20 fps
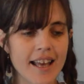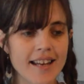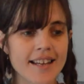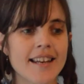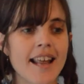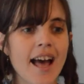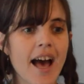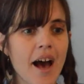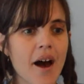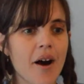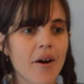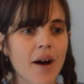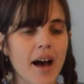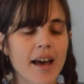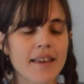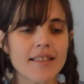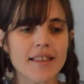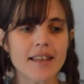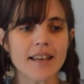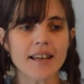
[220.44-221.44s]
now
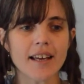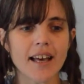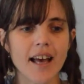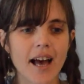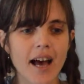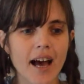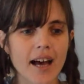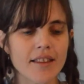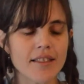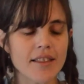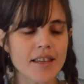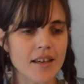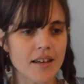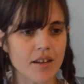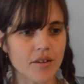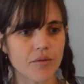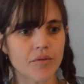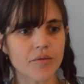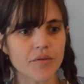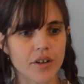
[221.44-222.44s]
I think
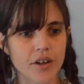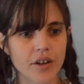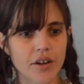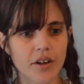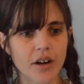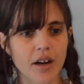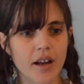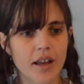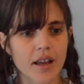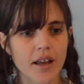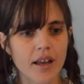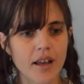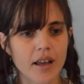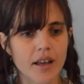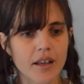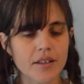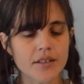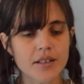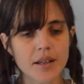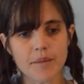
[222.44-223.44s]
in fear,
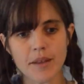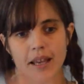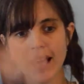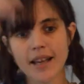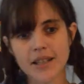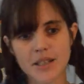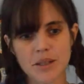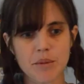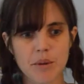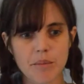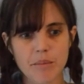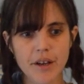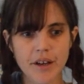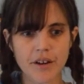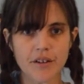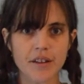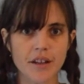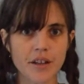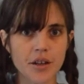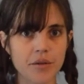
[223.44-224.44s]
something has to be
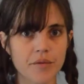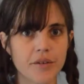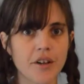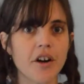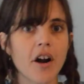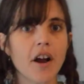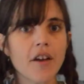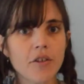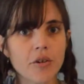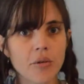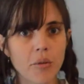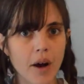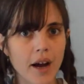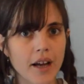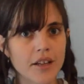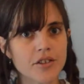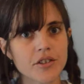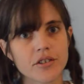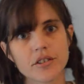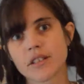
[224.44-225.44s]
bigger than your fear.
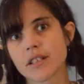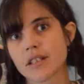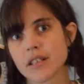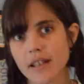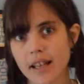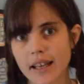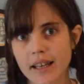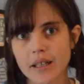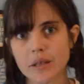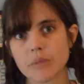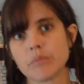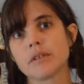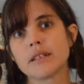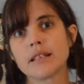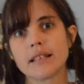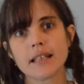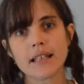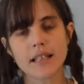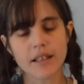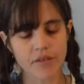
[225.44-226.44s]
Otherwise, you're gonna like
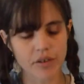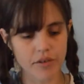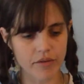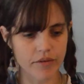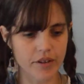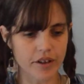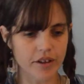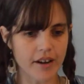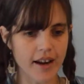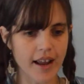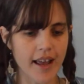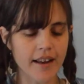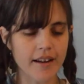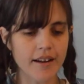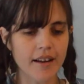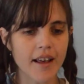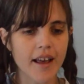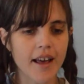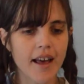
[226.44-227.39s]
completely live in fear. And